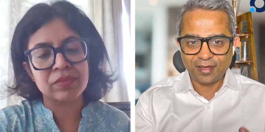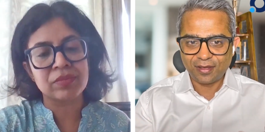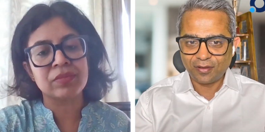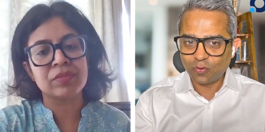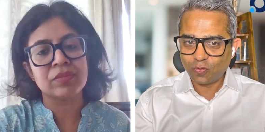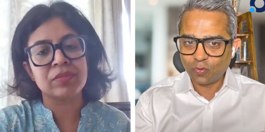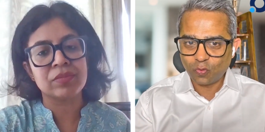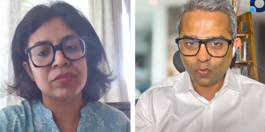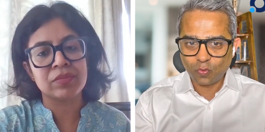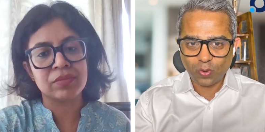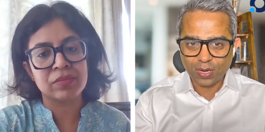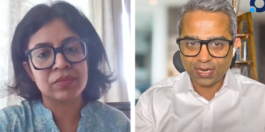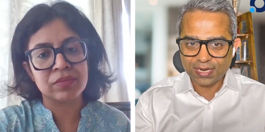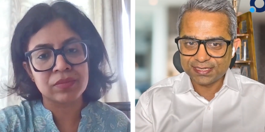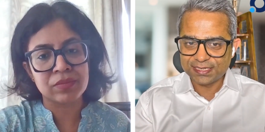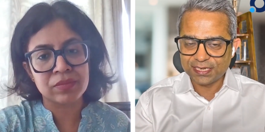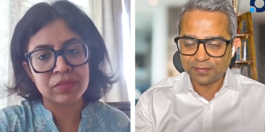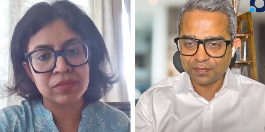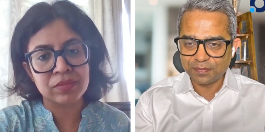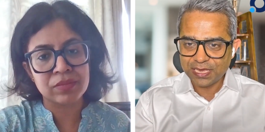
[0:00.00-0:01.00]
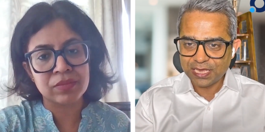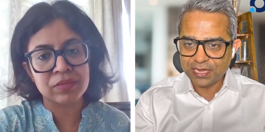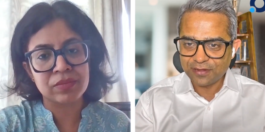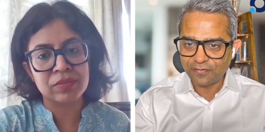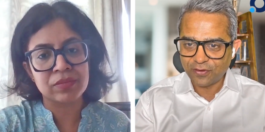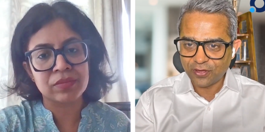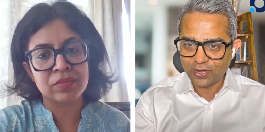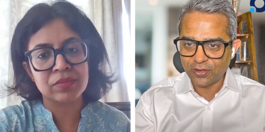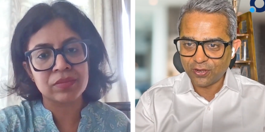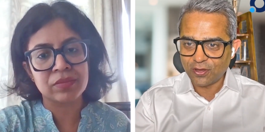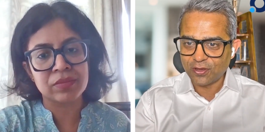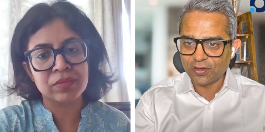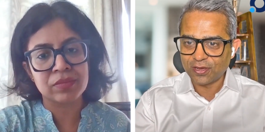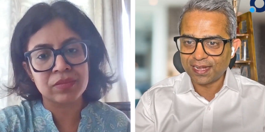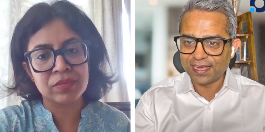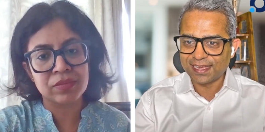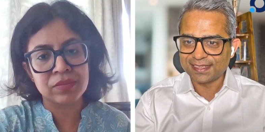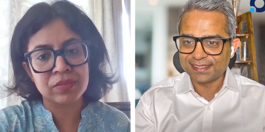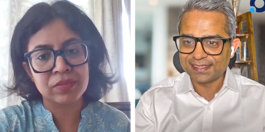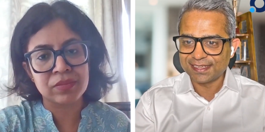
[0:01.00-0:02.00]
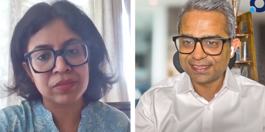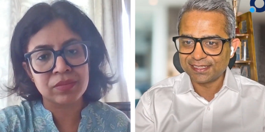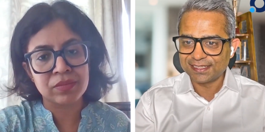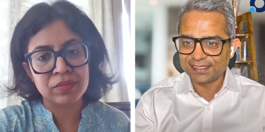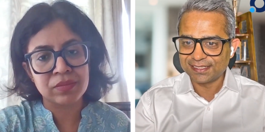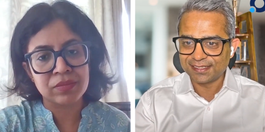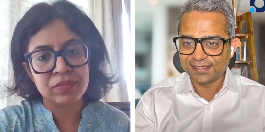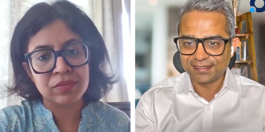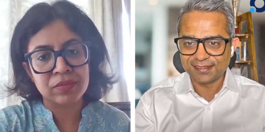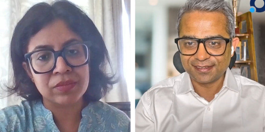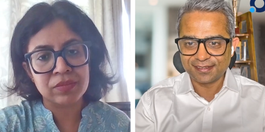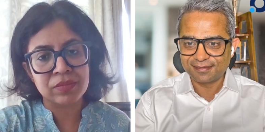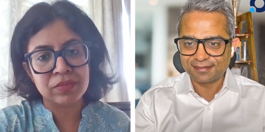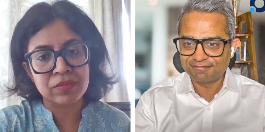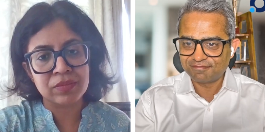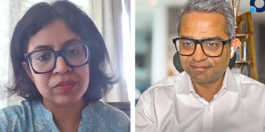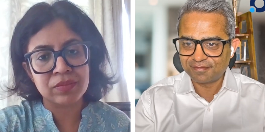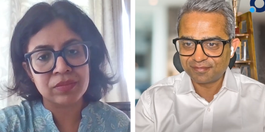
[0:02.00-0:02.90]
Speaker 1: Uh, what does it mean for an organization?